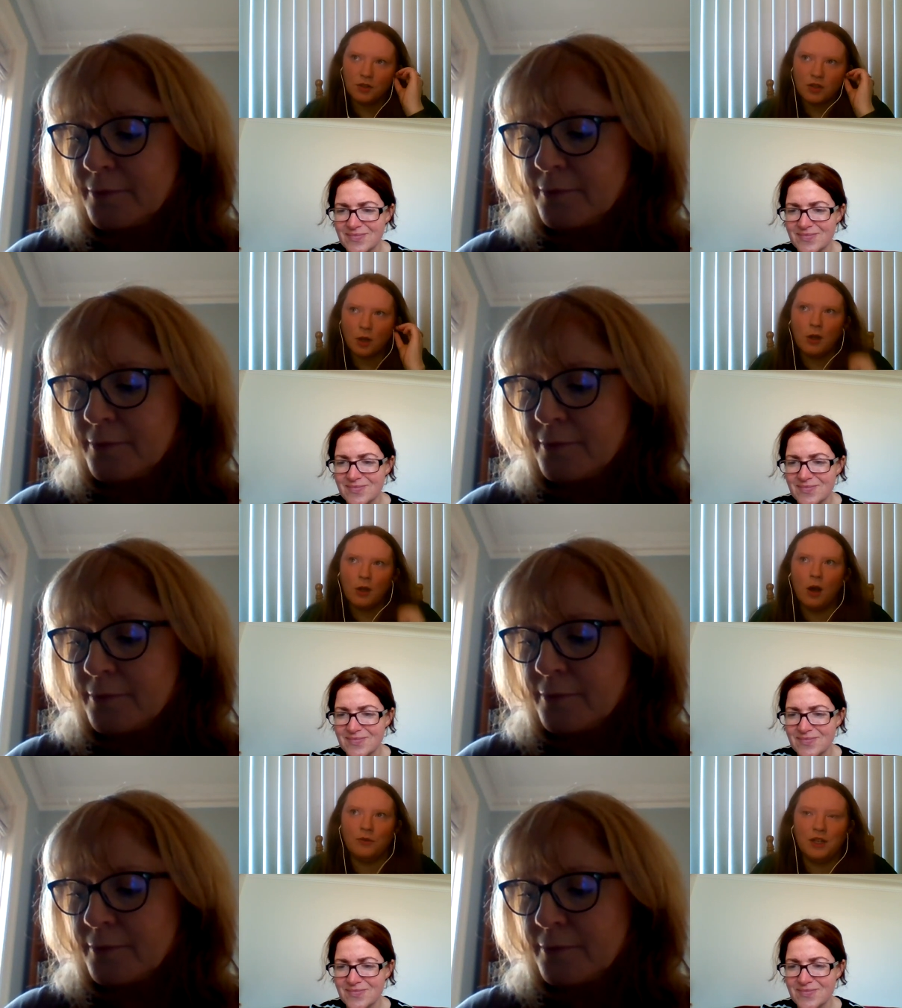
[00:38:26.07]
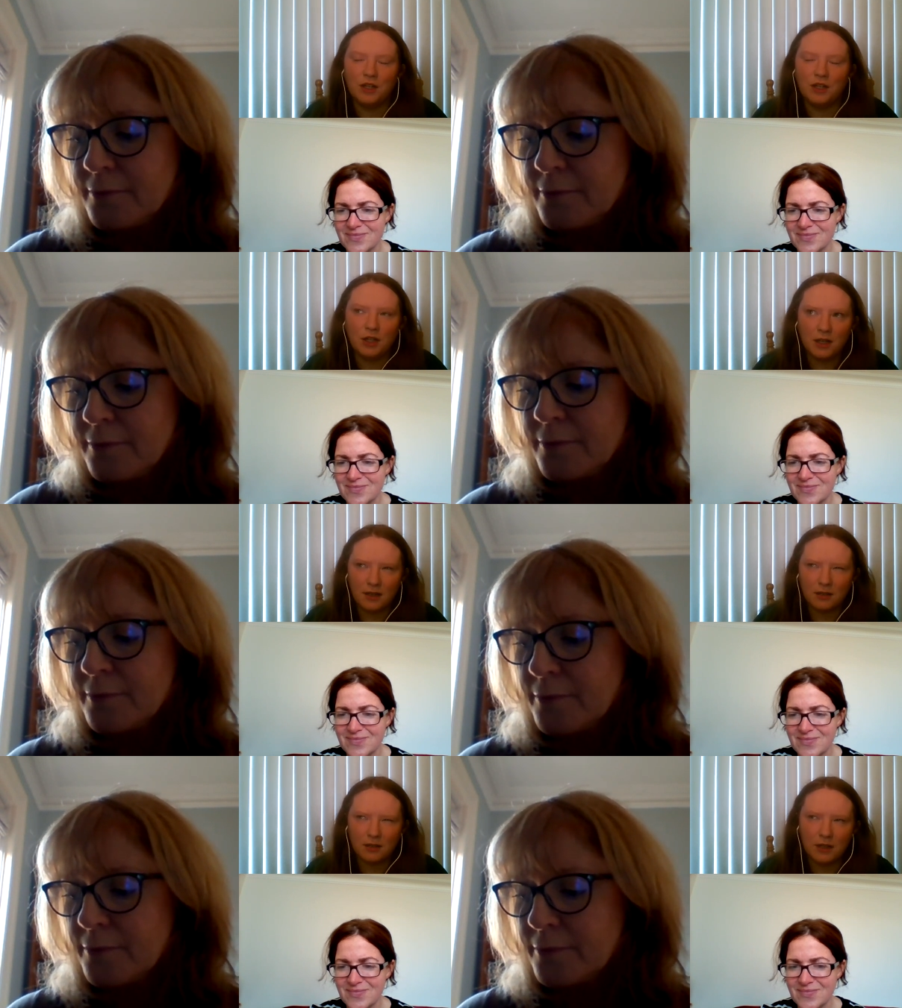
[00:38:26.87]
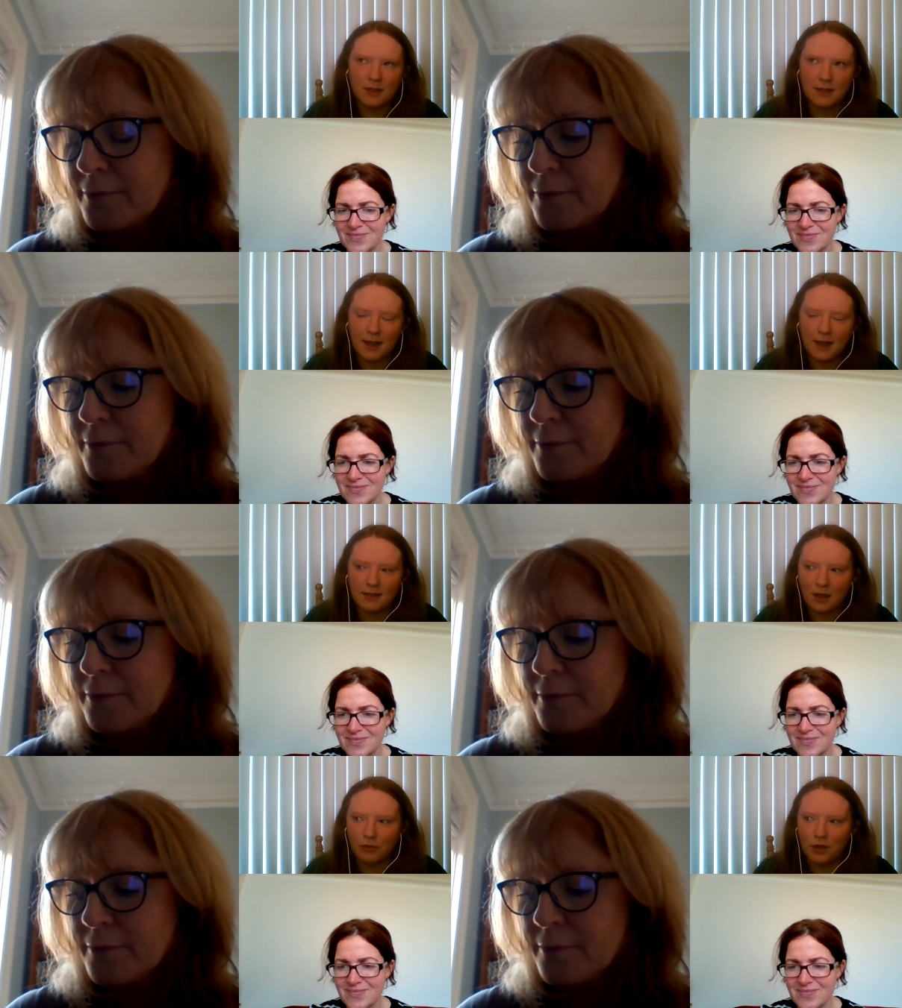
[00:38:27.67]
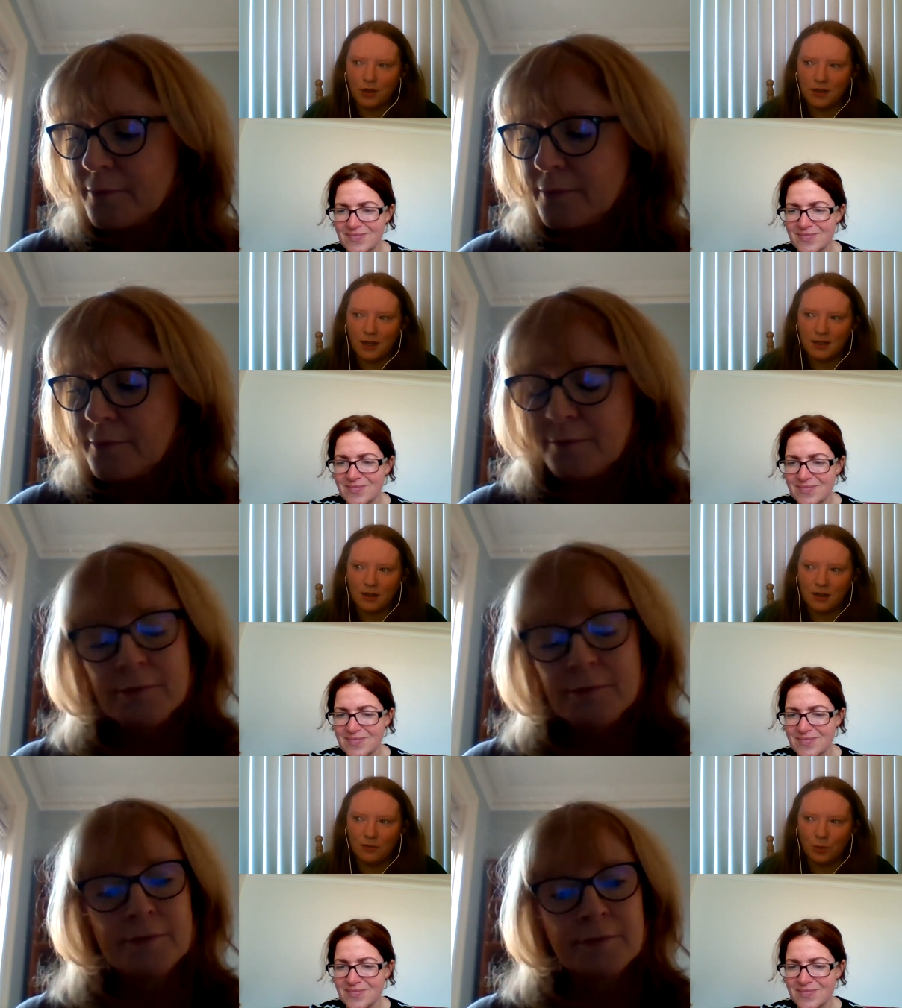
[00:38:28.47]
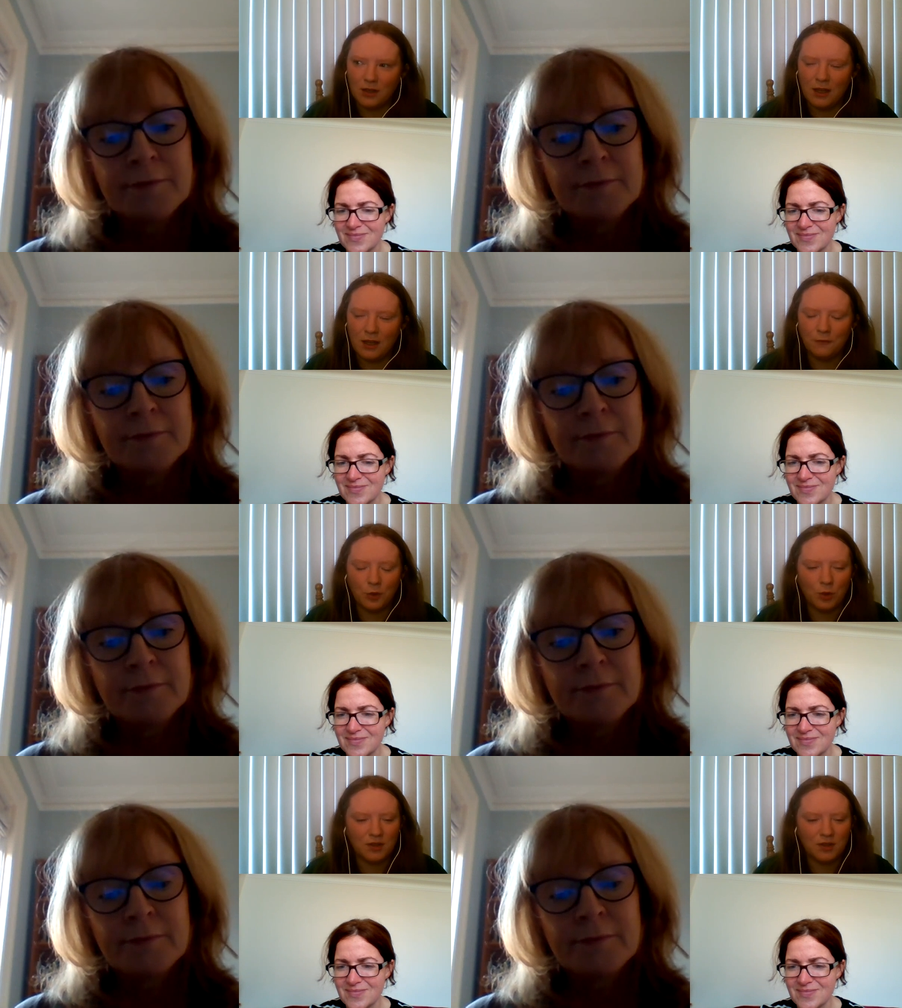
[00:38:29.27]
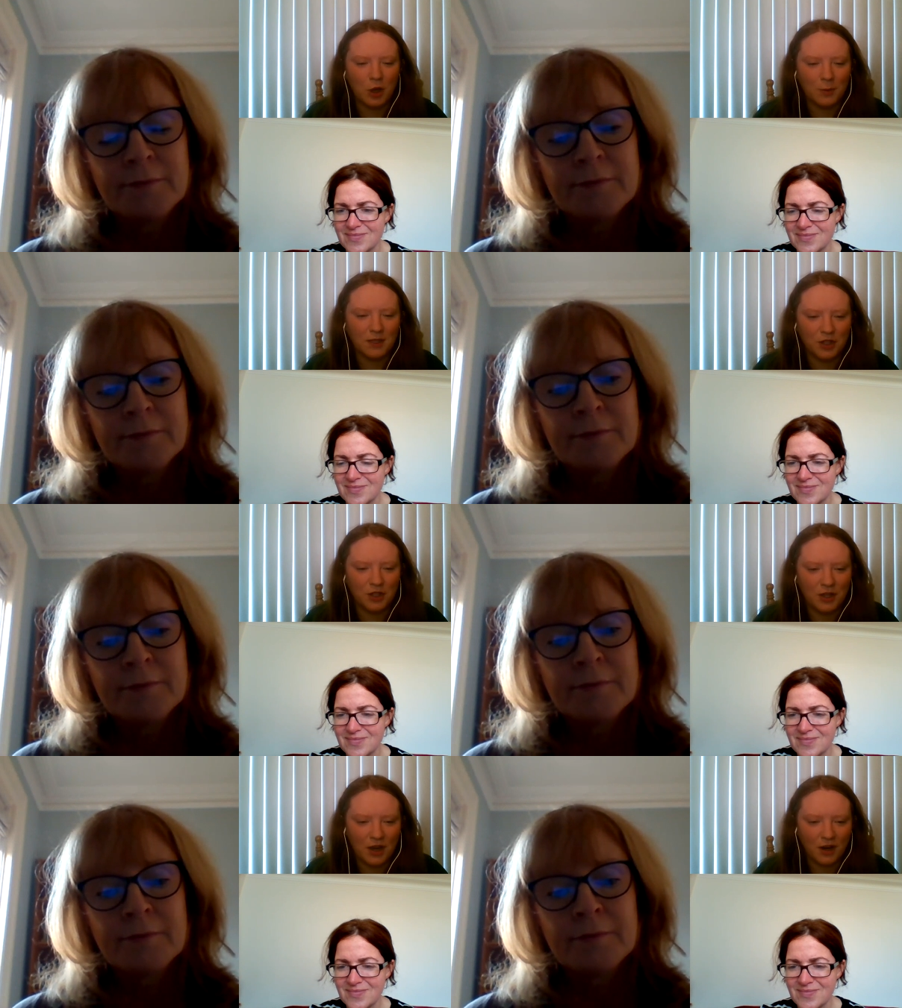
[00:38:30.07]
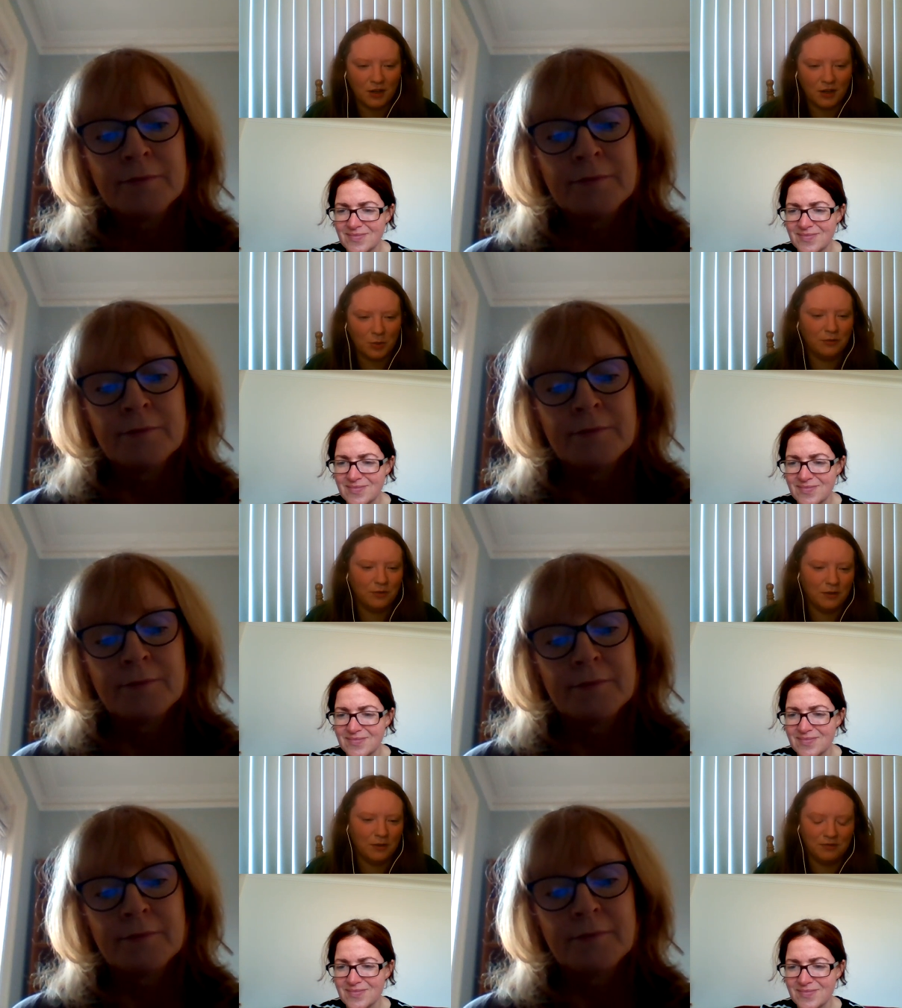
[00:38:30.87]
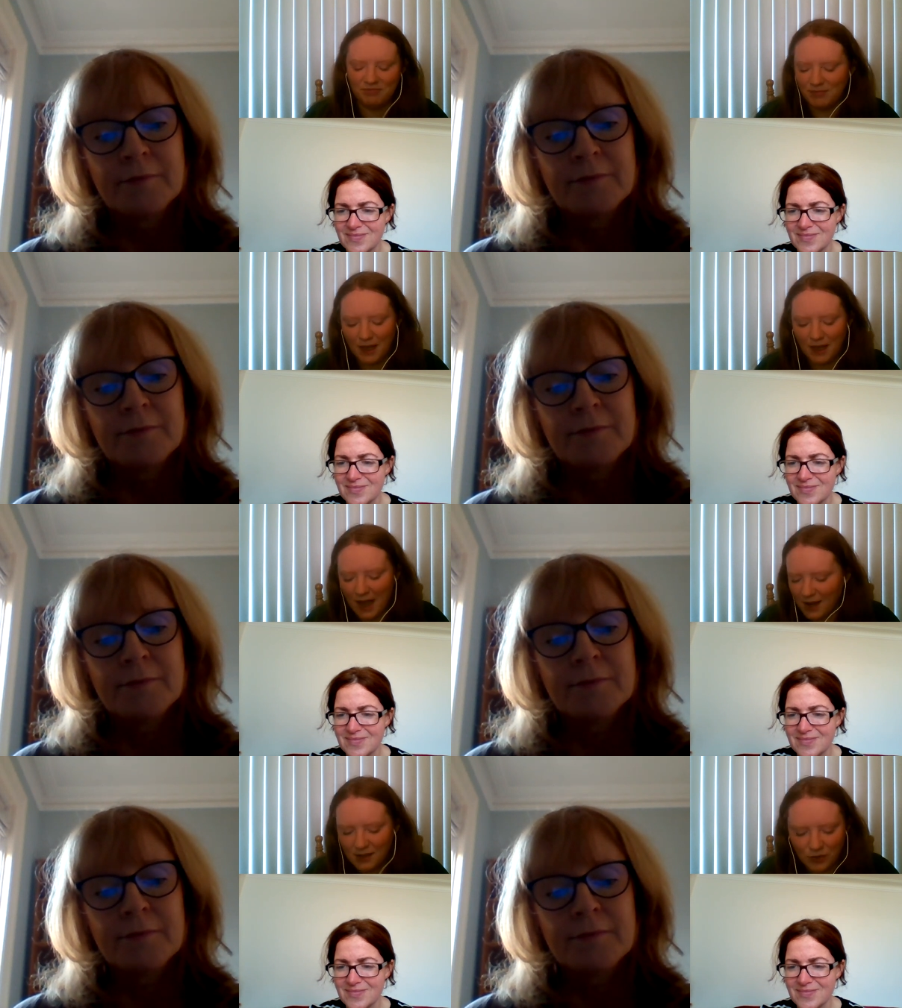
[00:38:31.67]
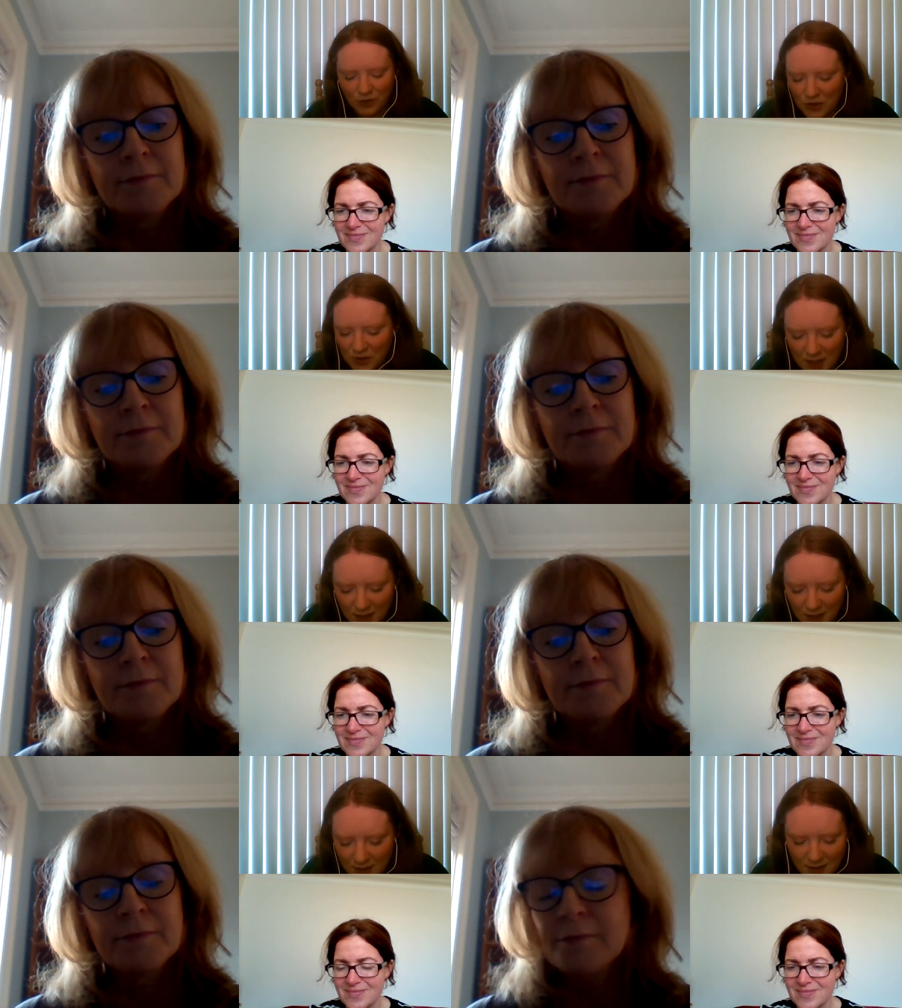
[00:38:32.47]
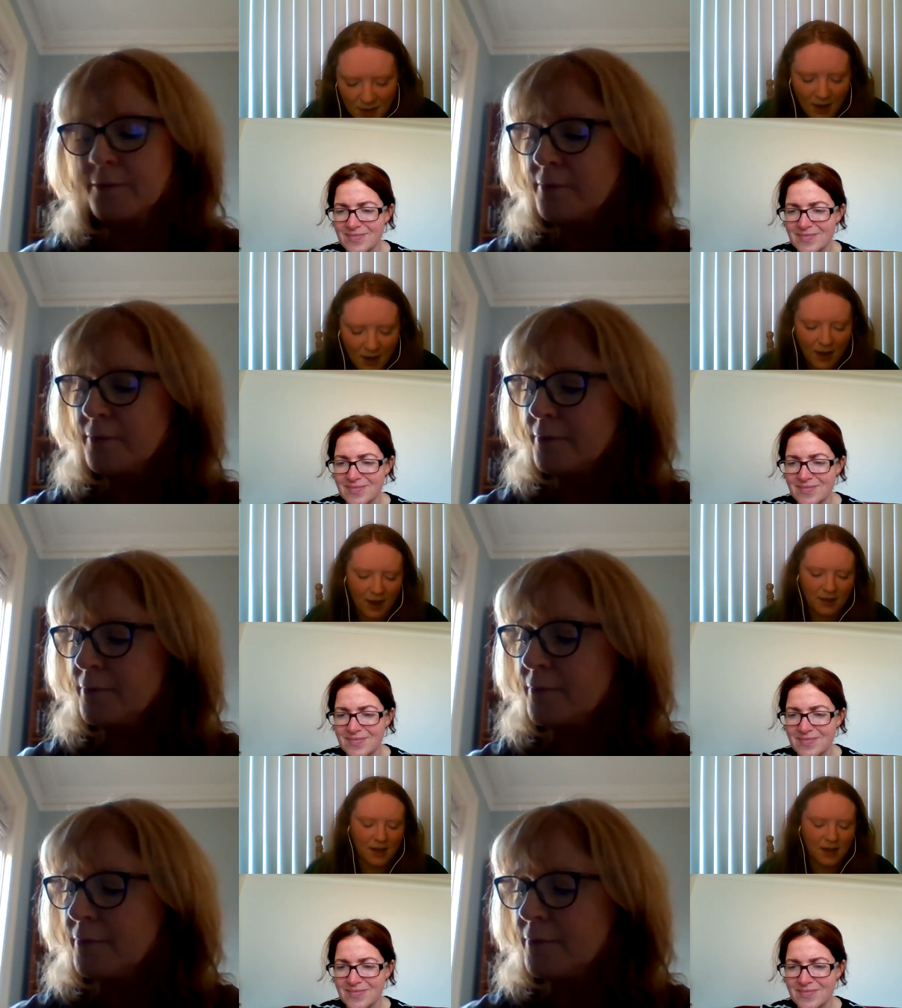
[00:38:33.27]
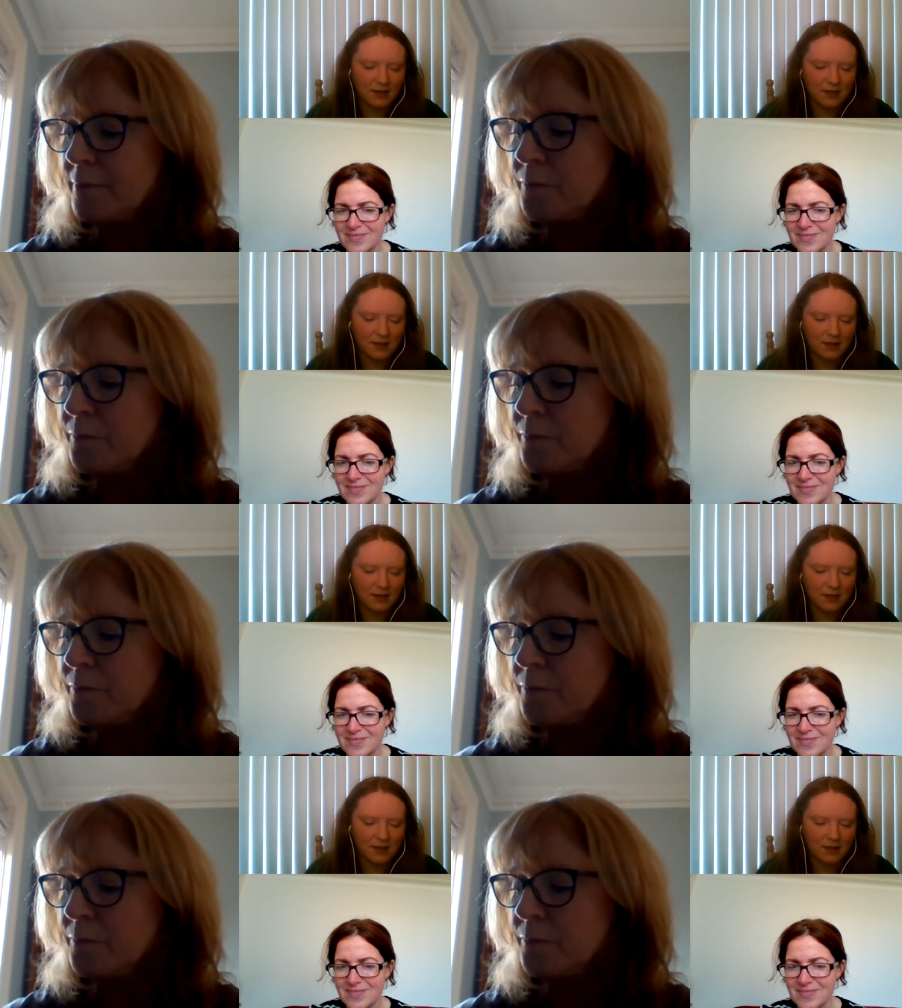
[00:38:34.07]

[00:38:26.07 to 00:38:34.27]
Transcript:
Speaker 1: some conversation, I guess, in recent days around the idea of, well, if there was an opposition there, you know, if Alliance for Toxic and the